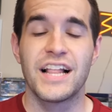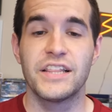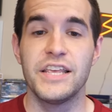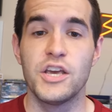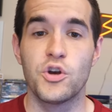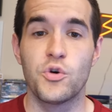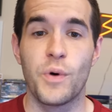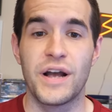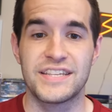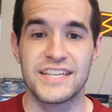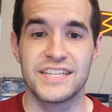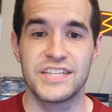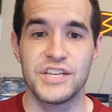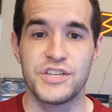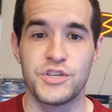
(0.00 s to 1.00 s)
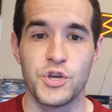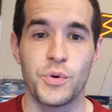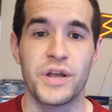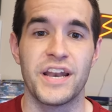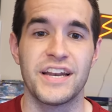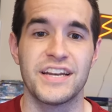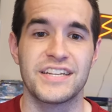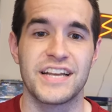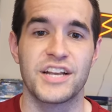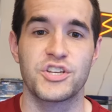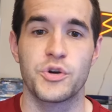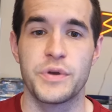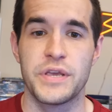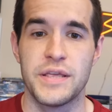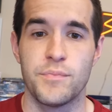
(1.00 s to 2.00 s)
Leo Gwine 62, Another Tai
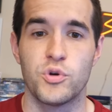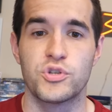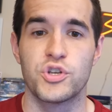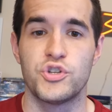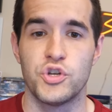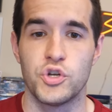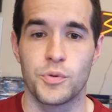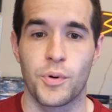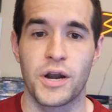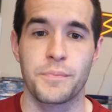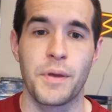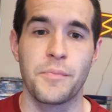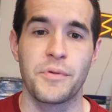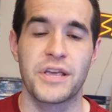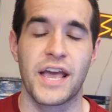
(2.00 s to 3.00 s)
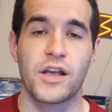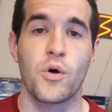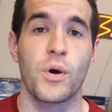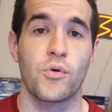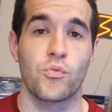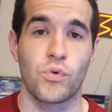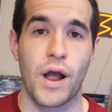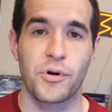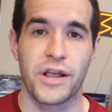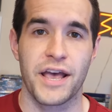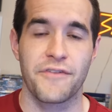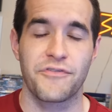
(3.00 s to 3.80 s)
Show, Ian Musa, Junior Barney, Mimic Gecko, and Robert